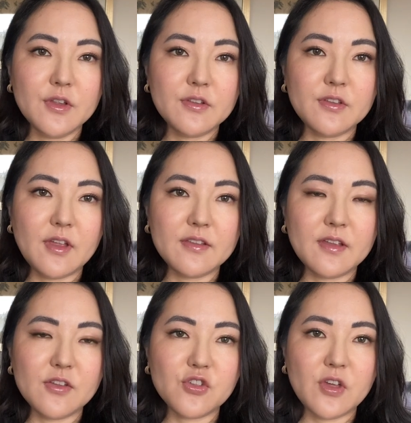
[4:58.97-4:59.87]
So that's
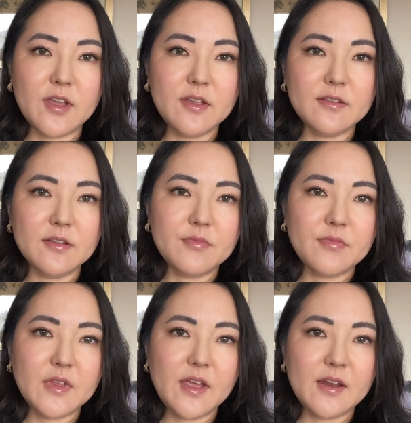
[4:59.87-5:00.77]
that shade.
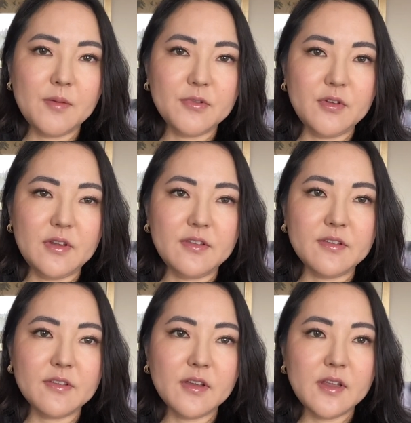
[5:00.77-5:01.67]
Again, absolutely
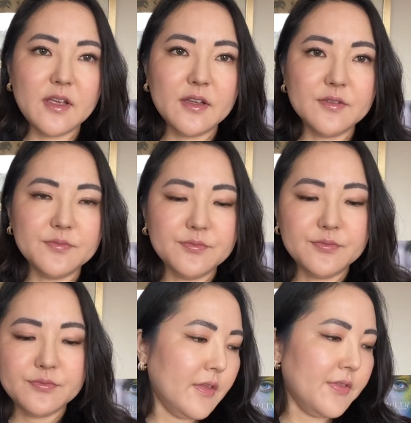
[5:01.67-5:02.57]
stunning.
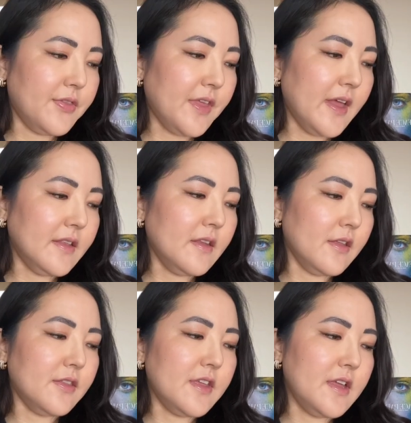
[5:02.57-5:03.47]
Then
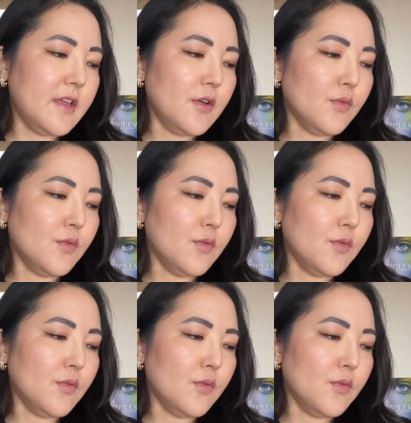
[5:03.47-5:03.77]
the